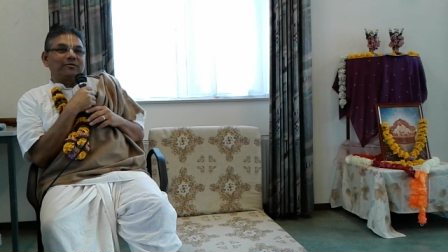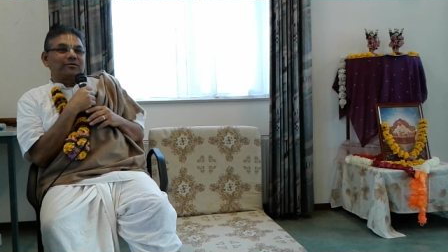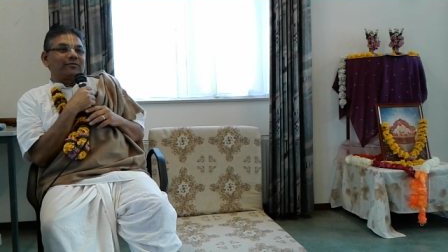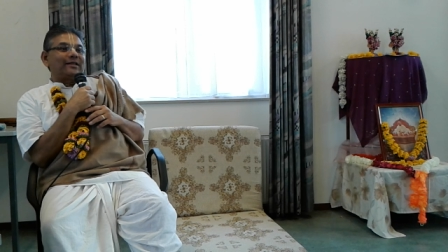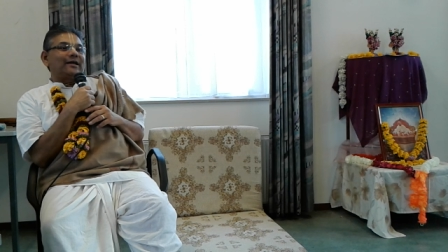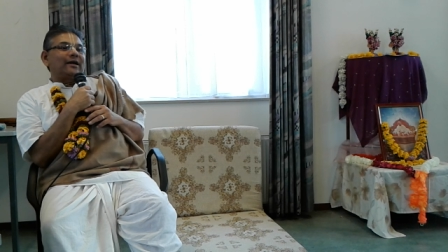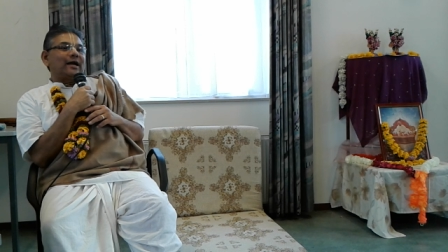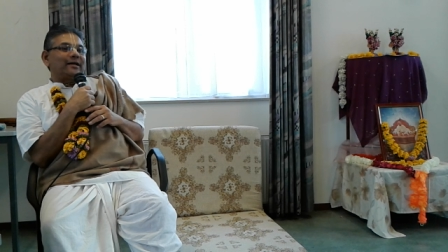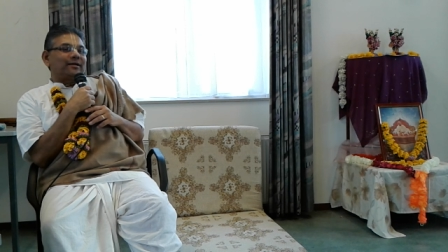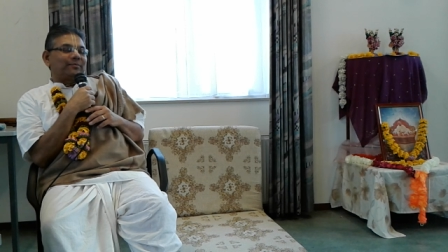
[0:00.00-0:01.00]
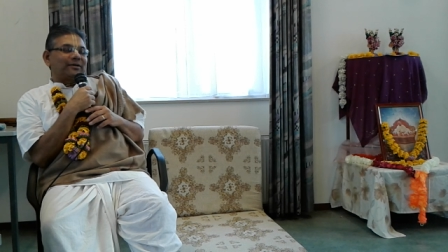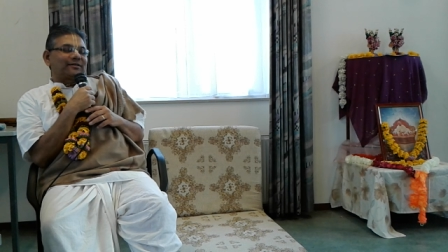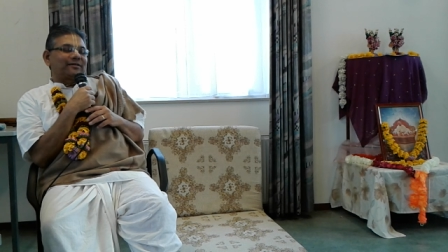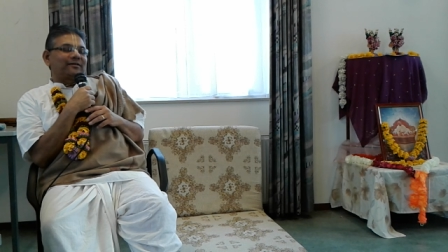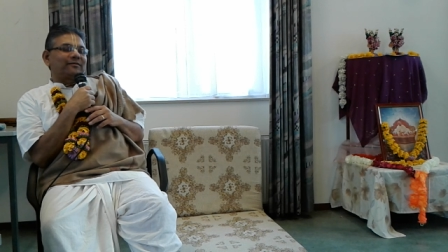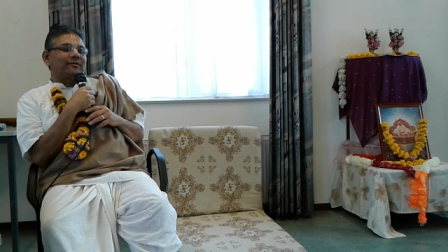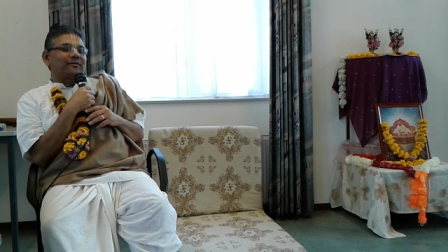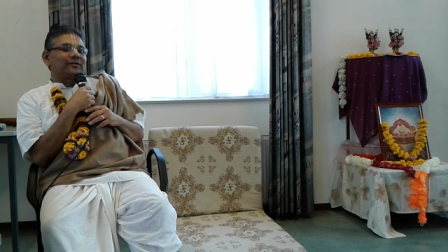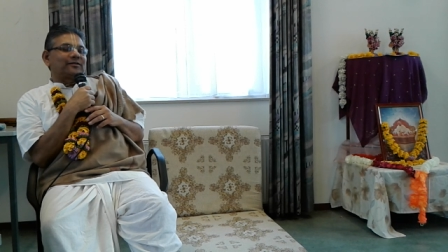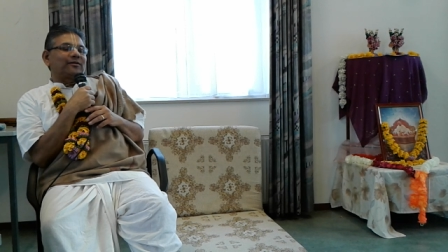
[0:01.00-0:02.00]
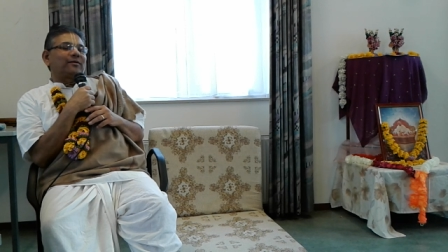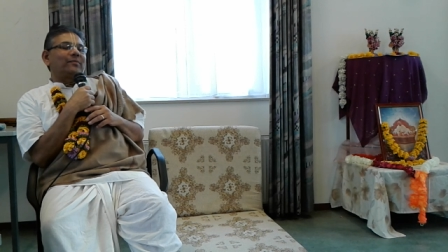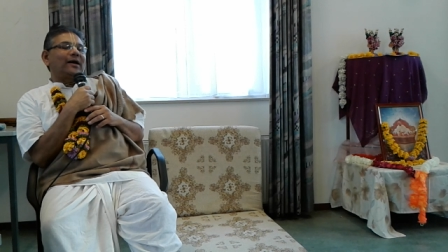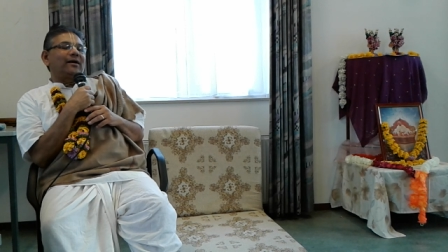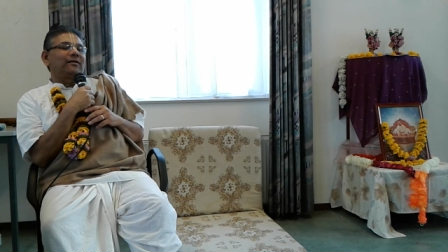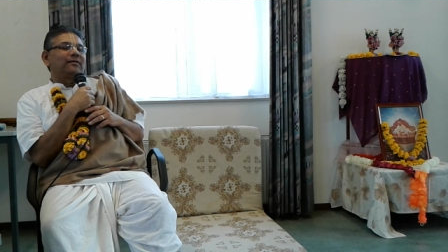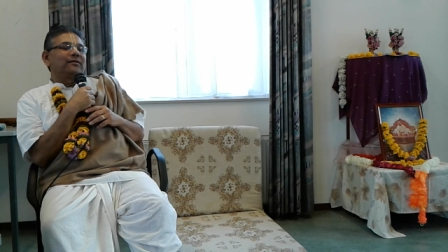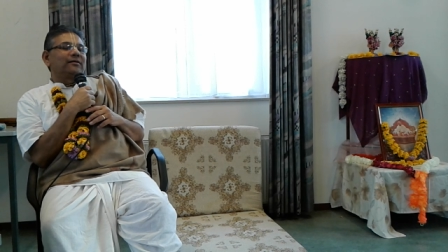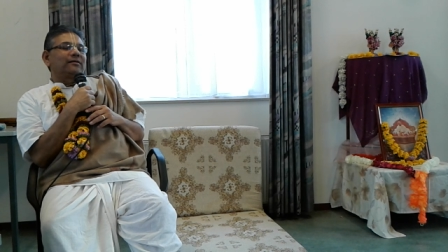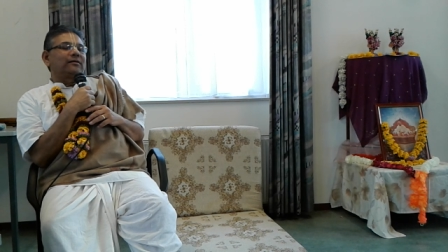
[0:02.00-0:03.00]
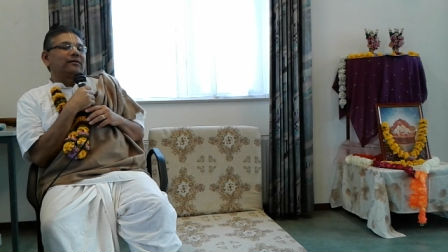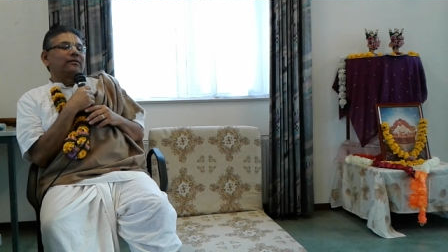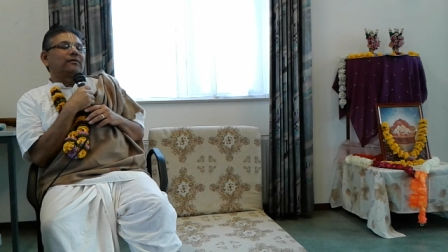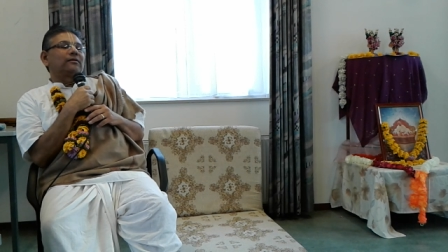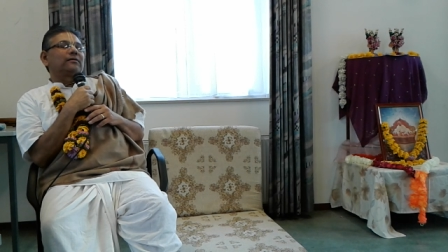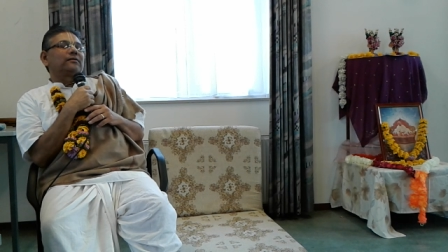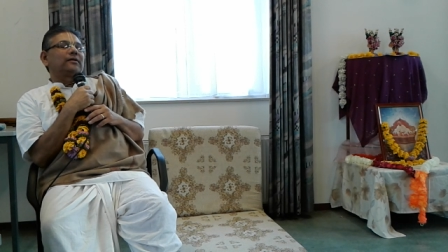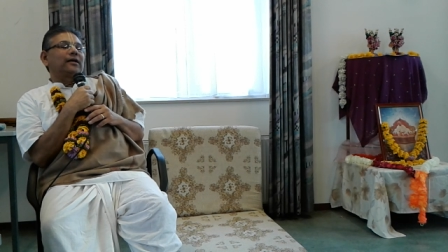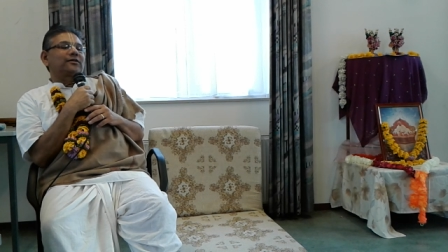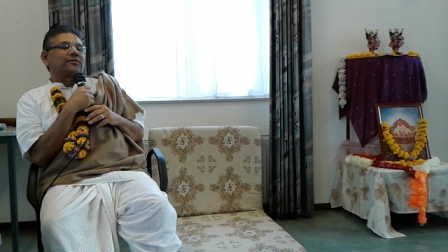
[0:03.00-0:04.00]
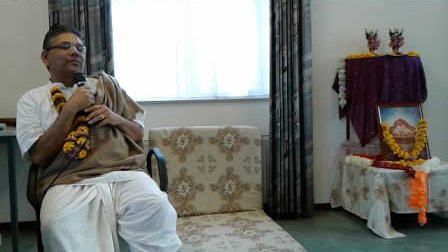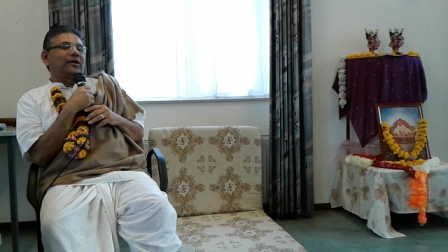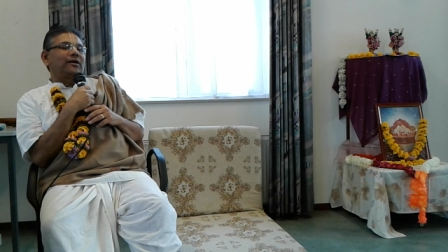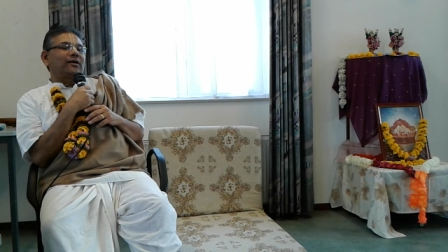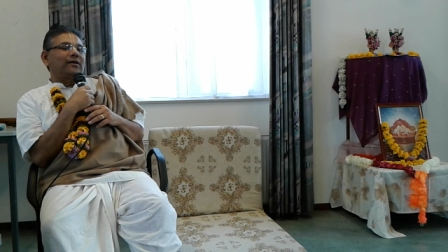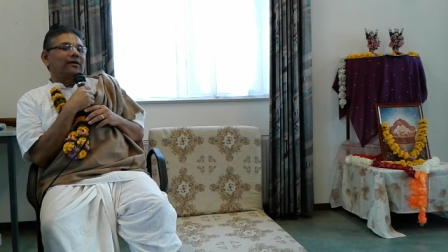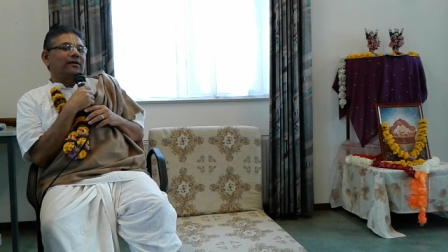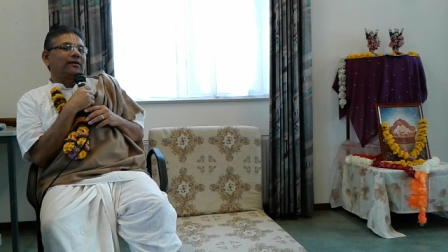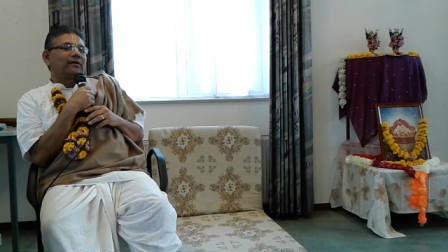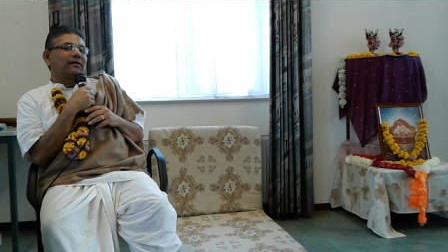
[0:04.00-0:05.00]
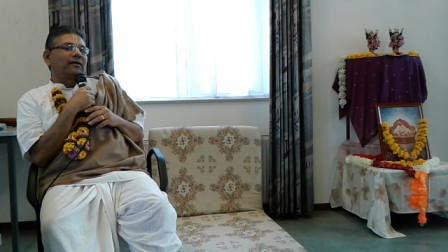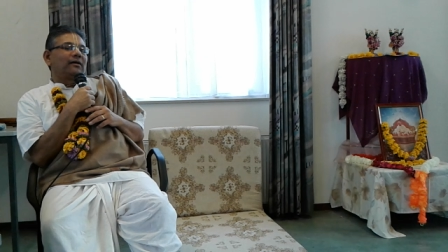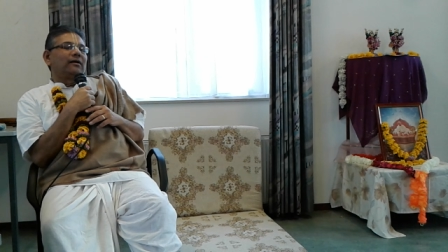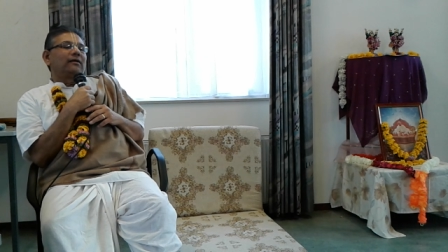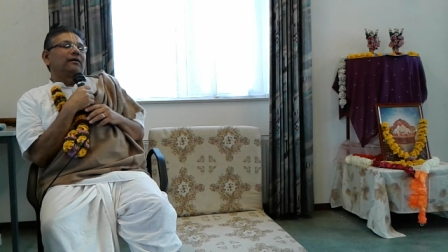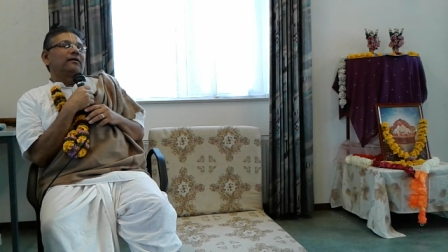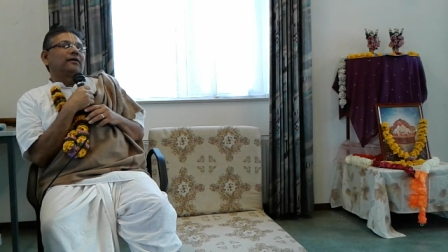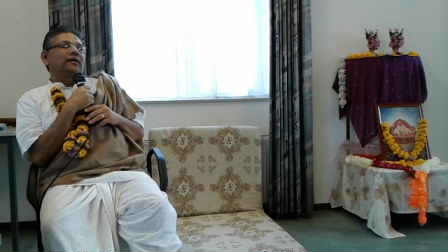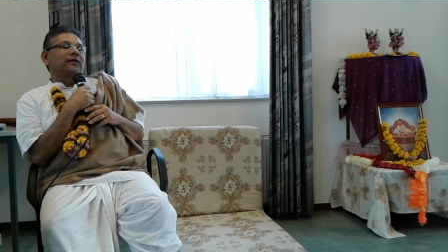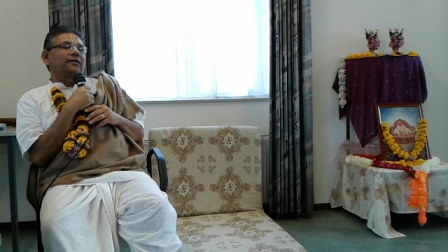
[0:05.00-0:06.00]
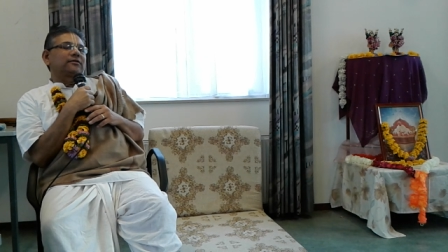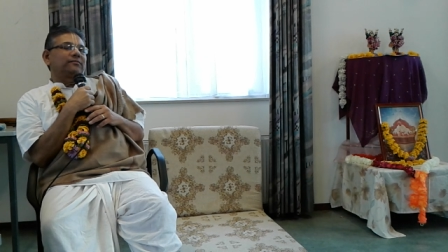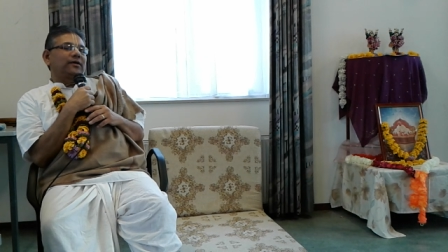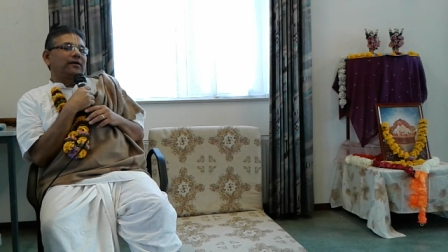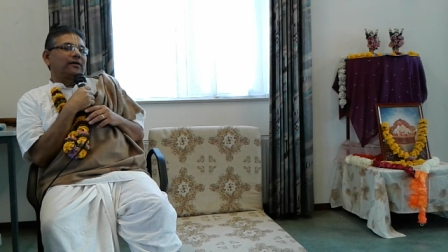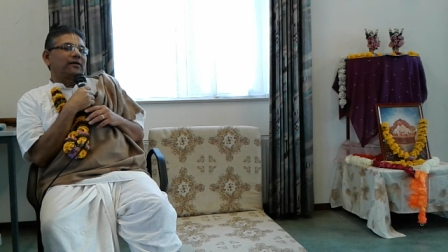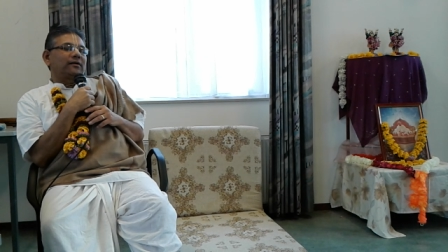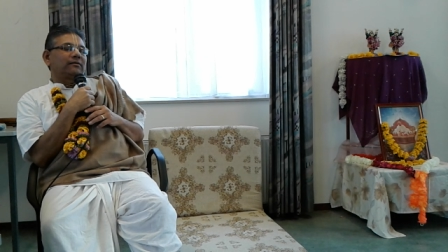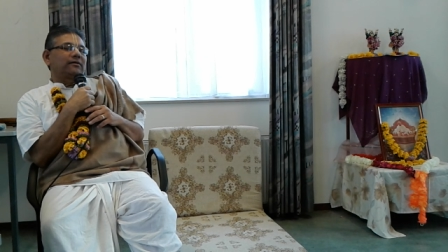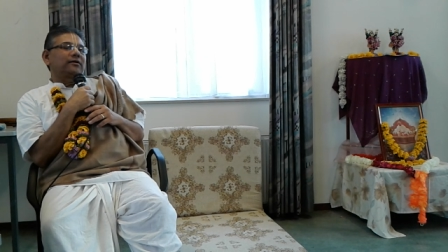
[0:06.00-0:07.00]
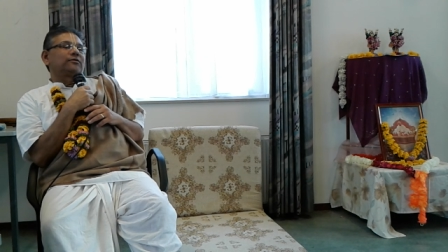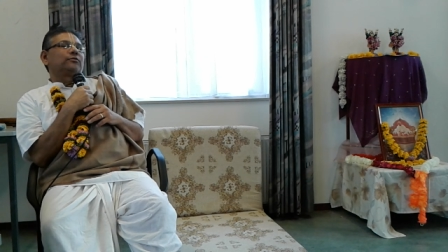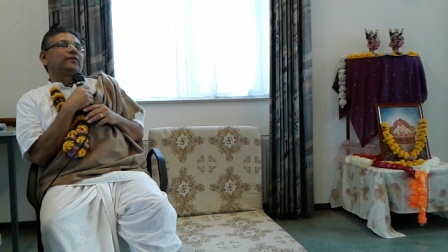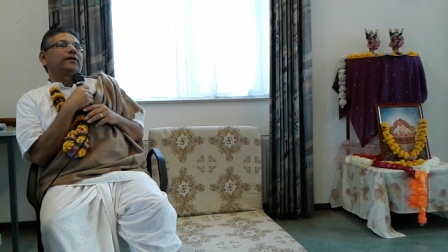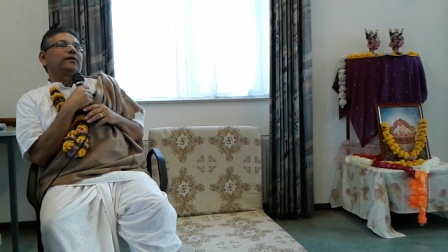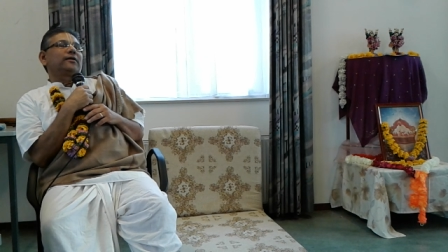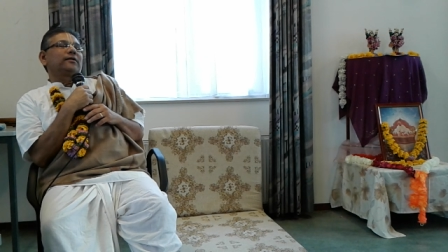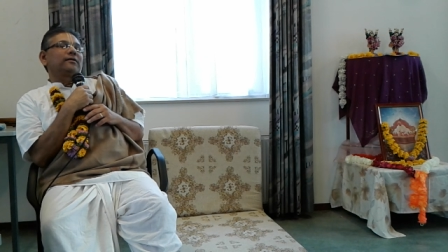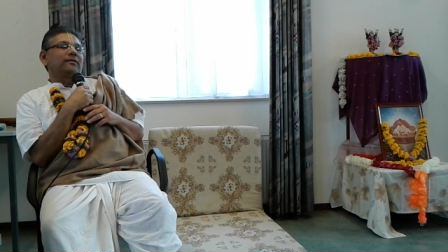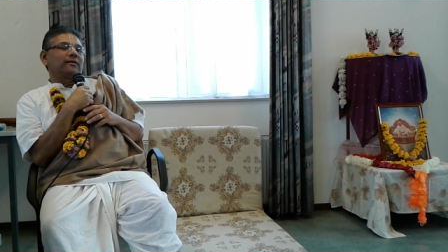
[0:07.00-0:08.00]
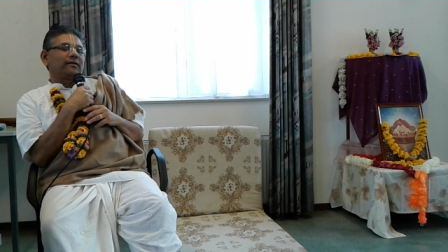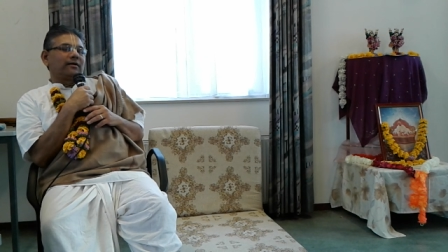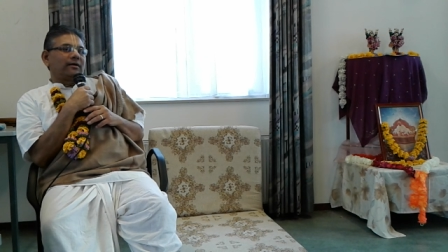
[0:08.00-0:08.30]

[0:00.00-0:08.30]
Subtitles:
So when they are dying, the person is on the bed, oh Lakshmi, where Govind,